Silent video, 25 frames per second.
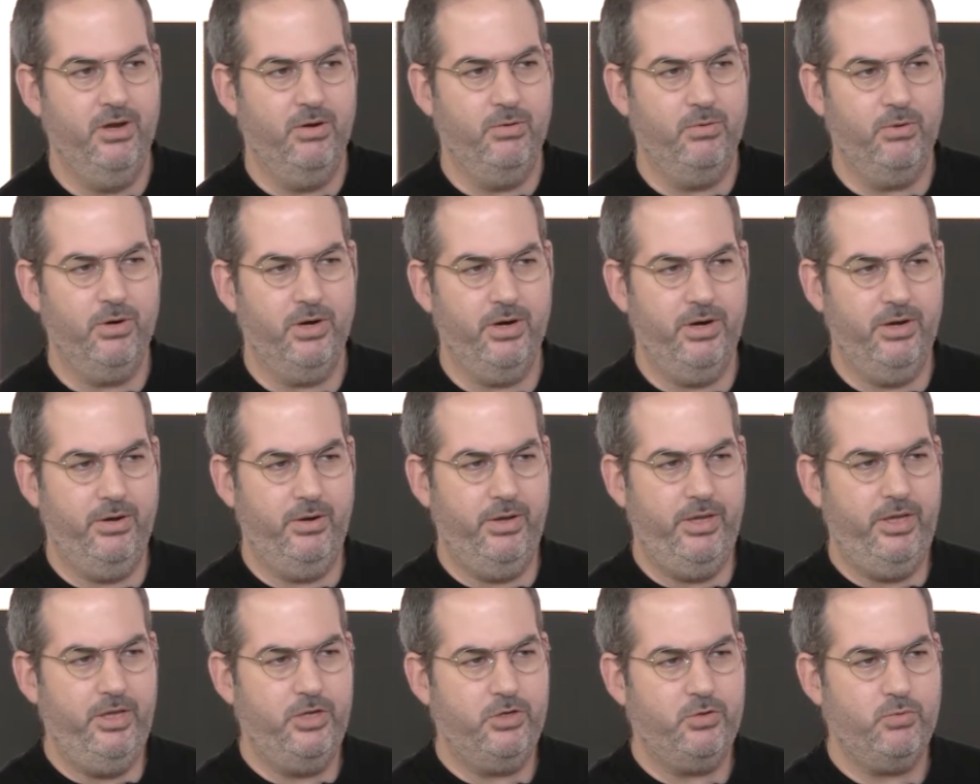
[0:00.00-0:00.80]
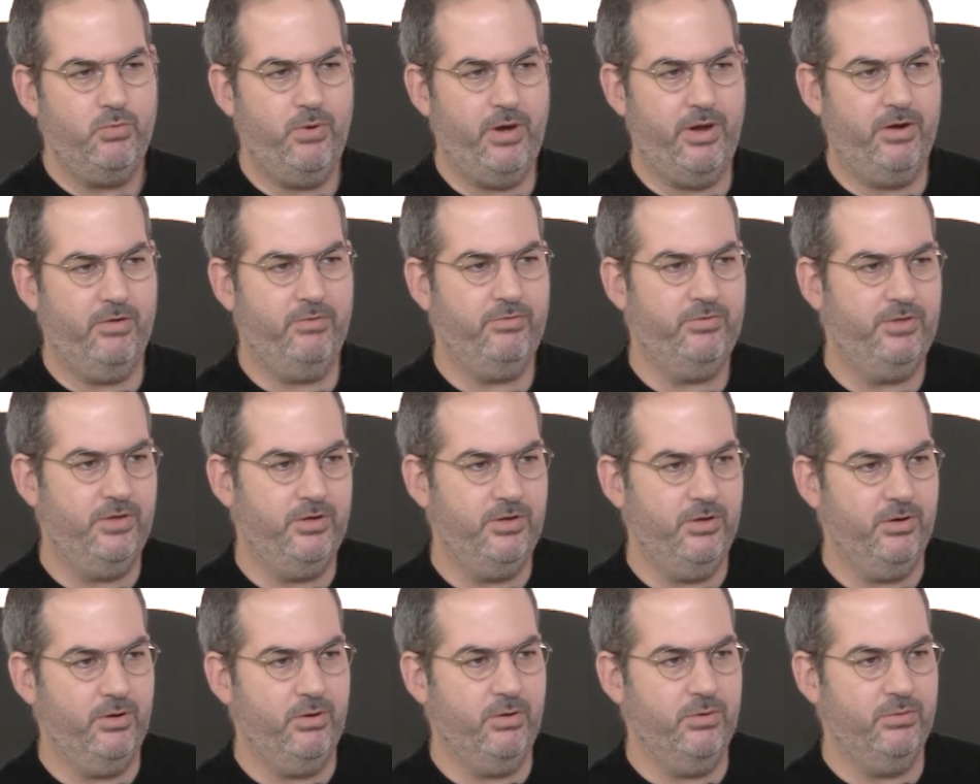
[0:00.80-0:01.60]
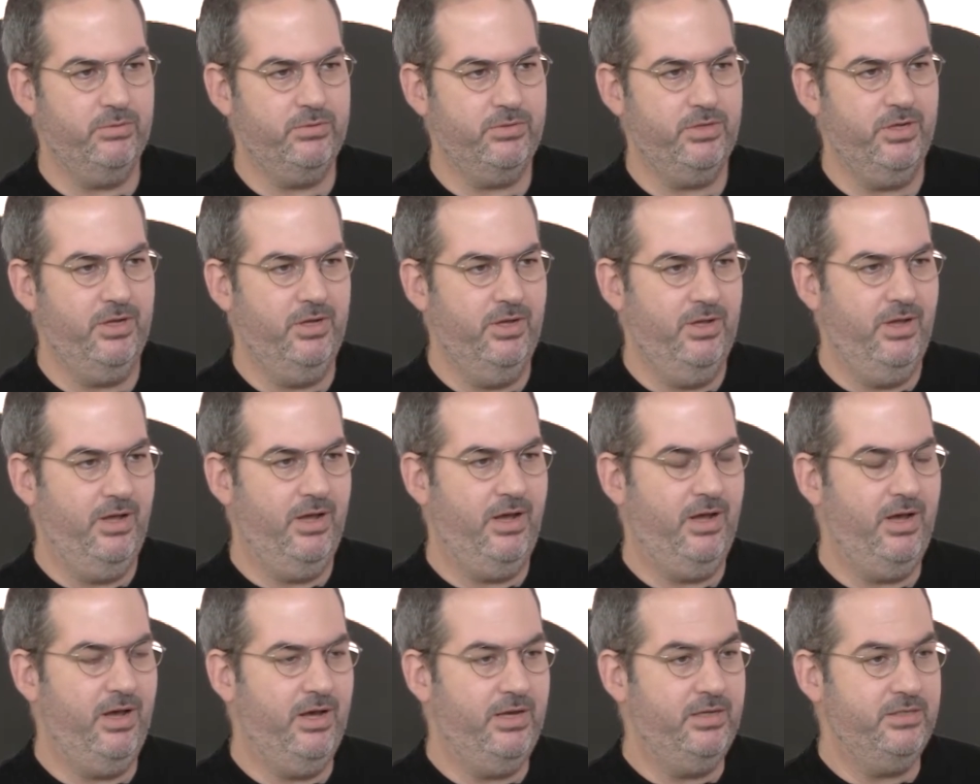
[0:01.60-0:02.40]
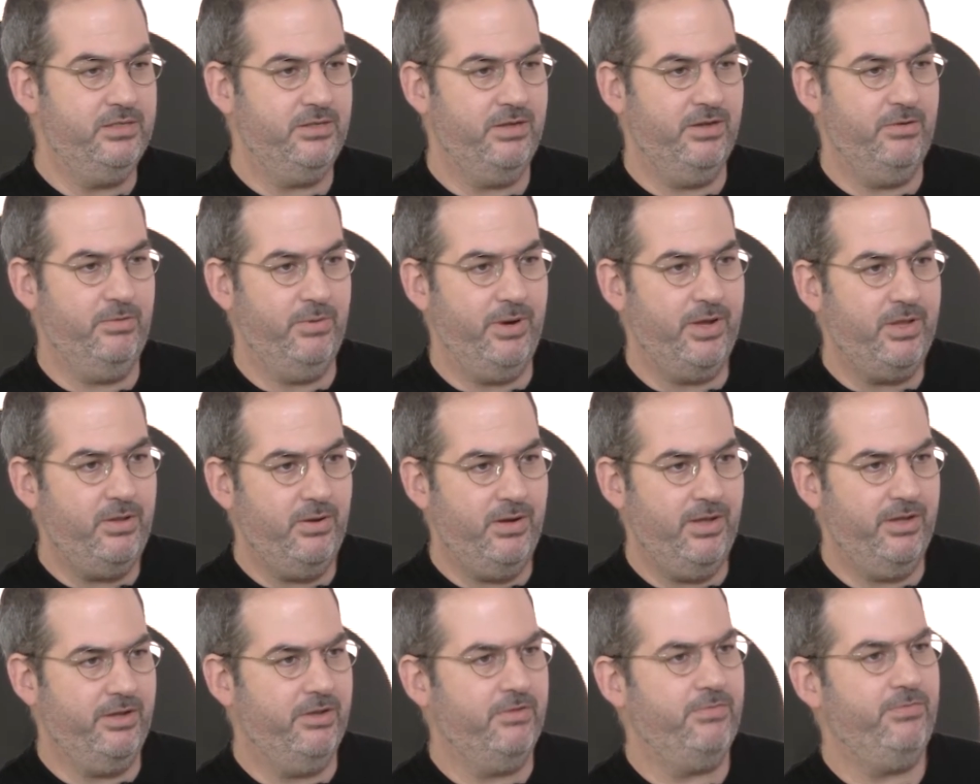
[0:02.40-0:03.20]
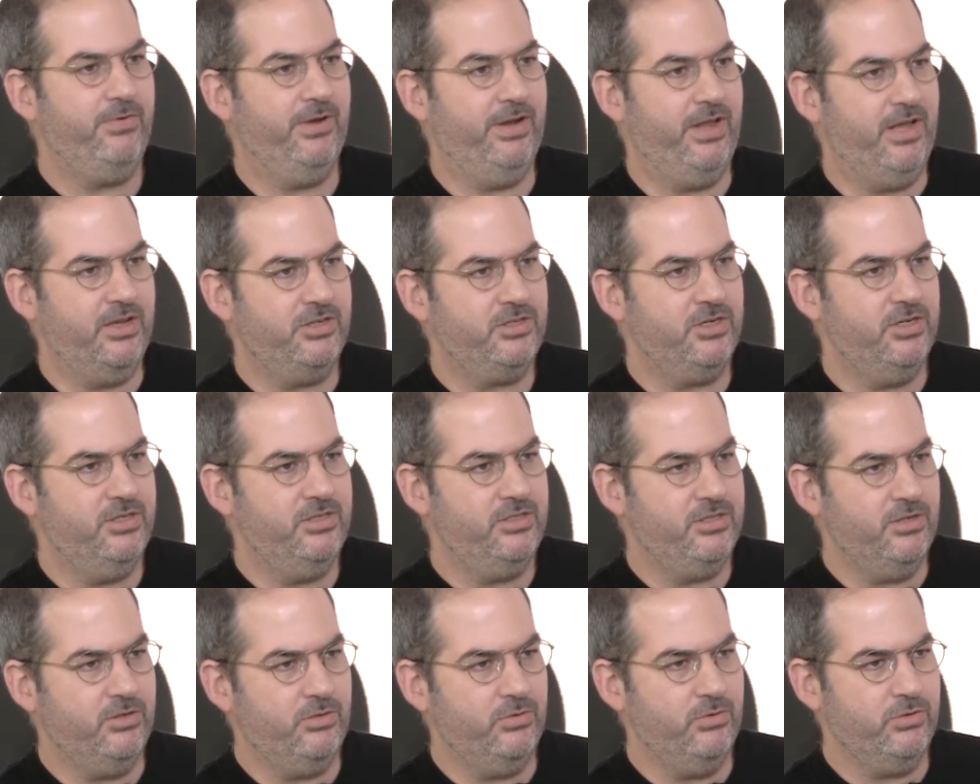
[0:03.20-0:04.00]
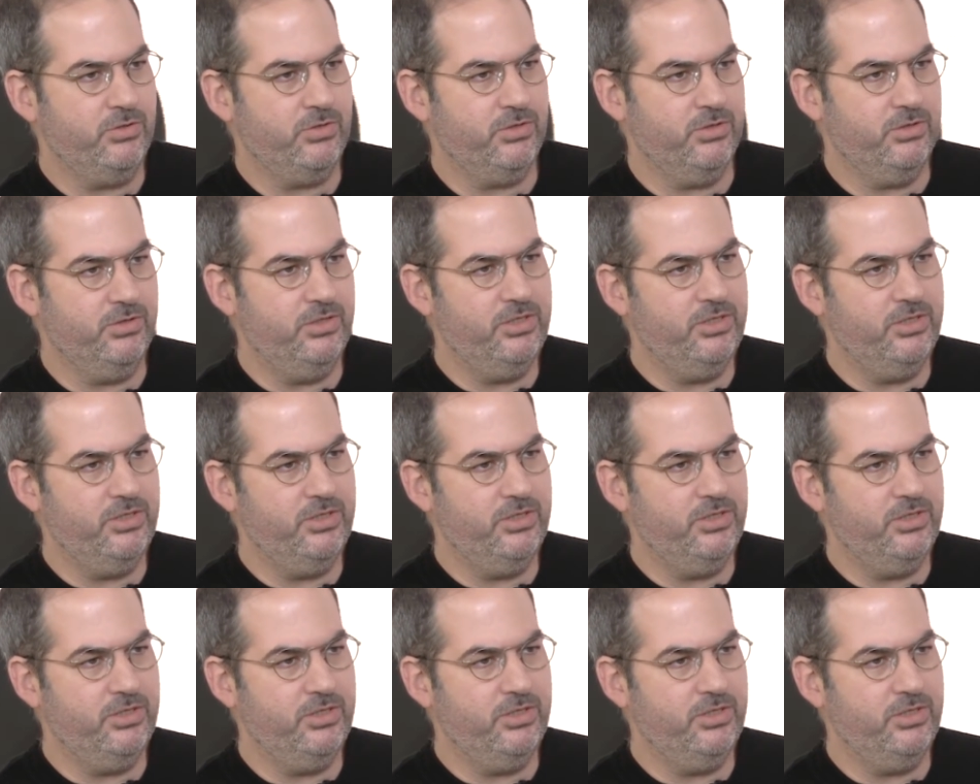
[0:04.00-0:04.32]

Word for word: where each one of the nodes is a regulated financial institution.